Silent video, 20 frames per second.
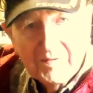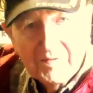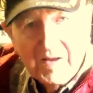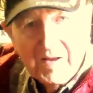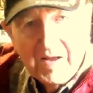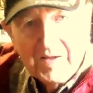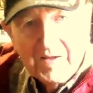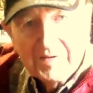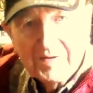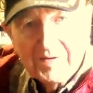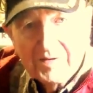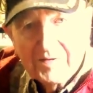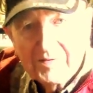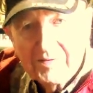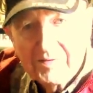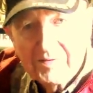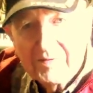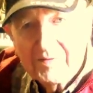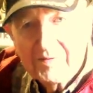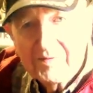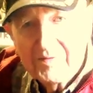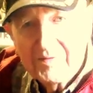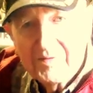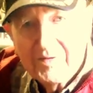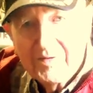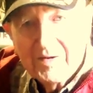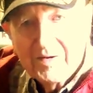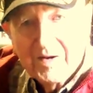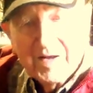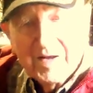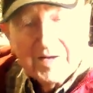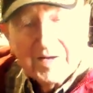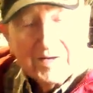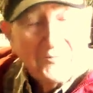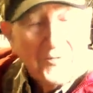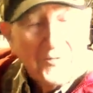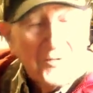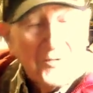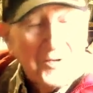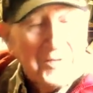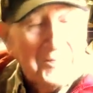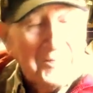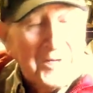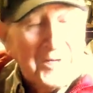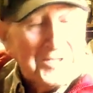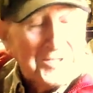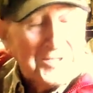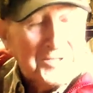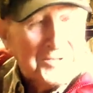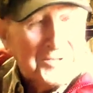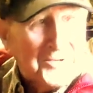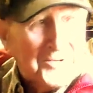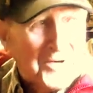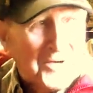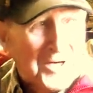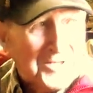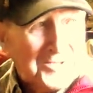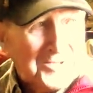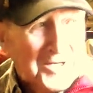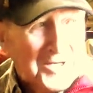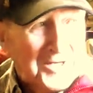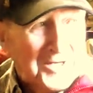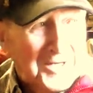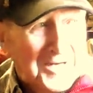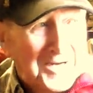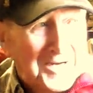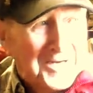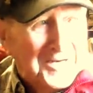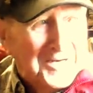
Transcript: had the like a 40 mission crush on